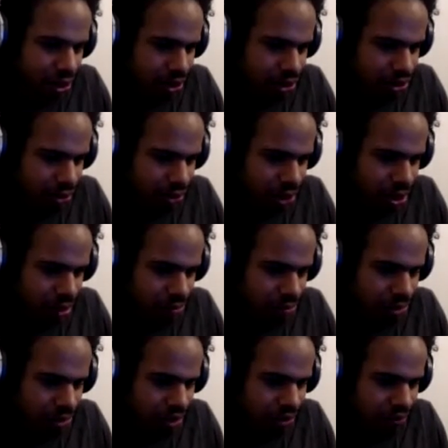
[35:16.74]
so hard
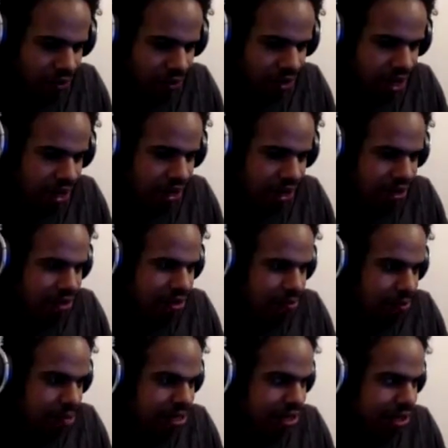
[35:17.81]
mode, yeah,
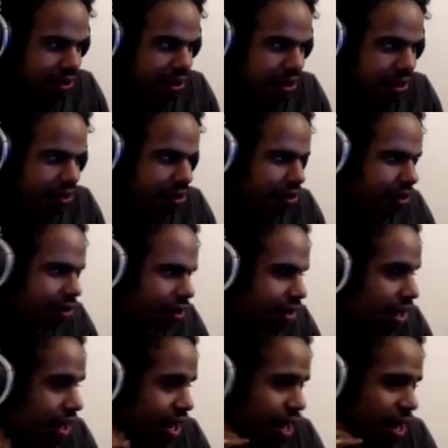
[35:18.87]
basically,
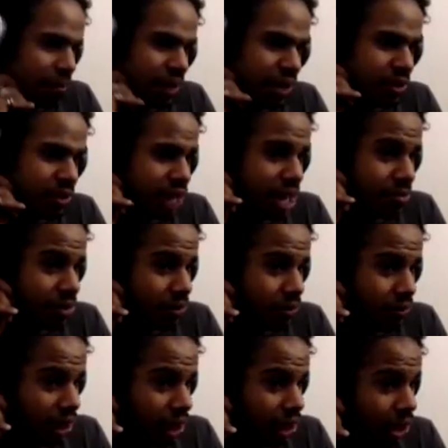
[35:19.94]
and I play those games on
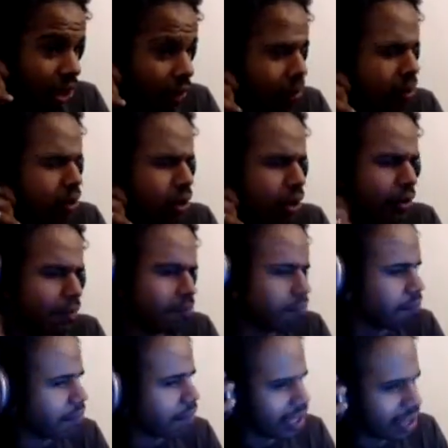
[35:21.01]
freaking, well, no,
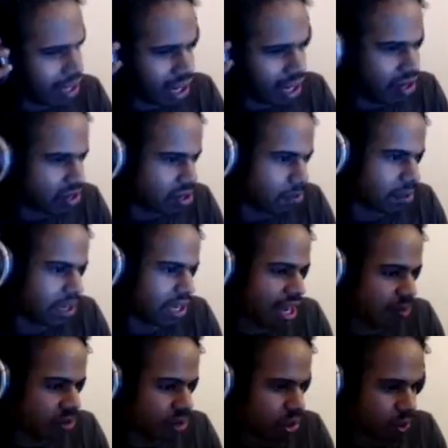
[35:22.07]
back then I used to play
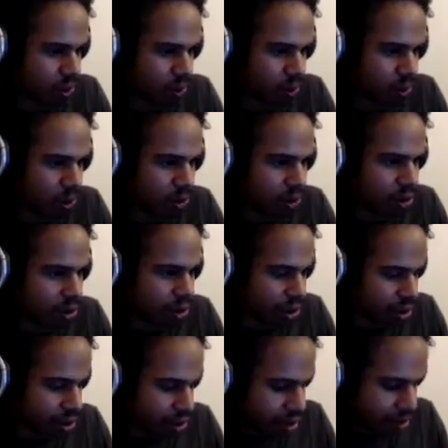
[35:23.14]
games on normal.
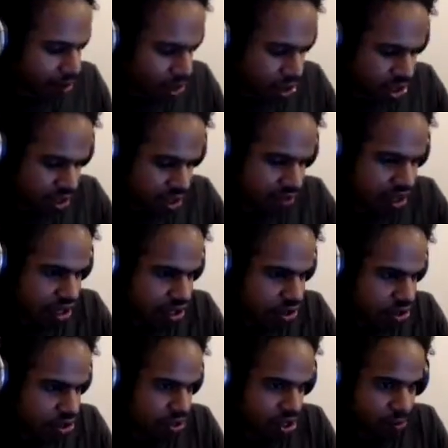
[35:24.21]
Let me see if I can
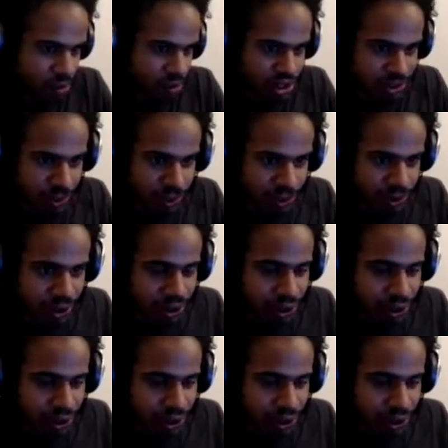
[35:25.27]
switch out my sword.